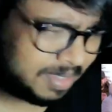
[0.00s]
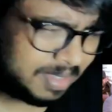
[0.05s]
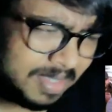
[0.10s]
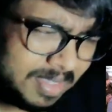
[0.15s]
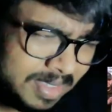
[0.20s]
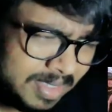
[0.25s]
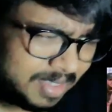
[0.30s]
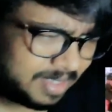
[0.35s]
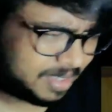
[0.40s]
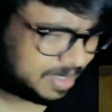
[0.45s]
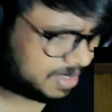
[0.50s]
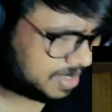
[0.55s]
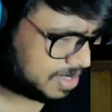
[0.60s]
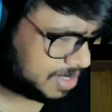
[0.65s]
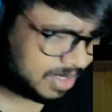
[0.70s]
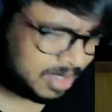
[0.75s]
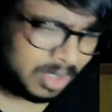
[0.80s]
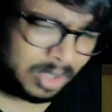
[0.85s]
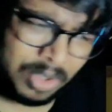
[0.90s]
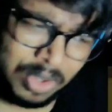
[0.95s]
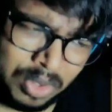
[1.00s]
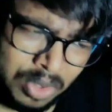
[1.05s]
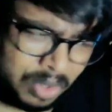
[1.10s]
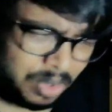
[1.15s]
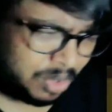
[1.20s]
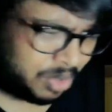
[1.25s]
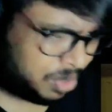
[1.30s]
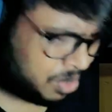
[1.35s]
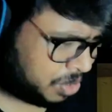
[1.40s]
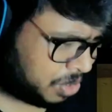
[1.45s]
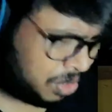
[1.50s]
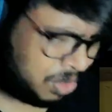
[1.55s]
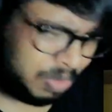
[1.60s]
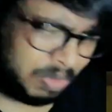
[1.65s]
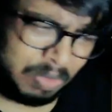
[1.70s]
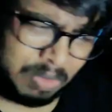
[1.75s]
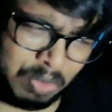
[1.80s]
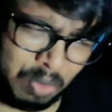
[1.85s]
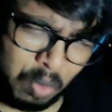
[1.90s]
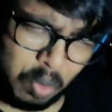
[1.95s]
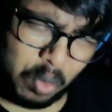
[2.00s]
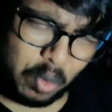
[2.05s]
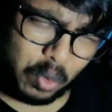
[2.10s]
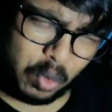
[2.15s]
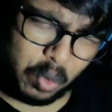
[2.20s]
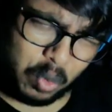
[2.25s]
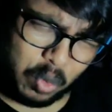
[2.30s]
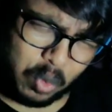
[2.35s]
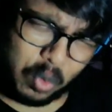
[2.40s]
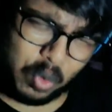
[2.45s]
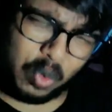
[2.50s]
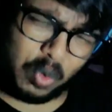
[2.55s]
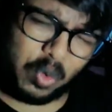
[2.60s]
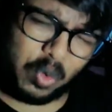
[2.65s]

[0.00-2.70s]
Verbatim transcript: Pull that thing out of fucking it's dangerous. Bitch, I'm dangerous.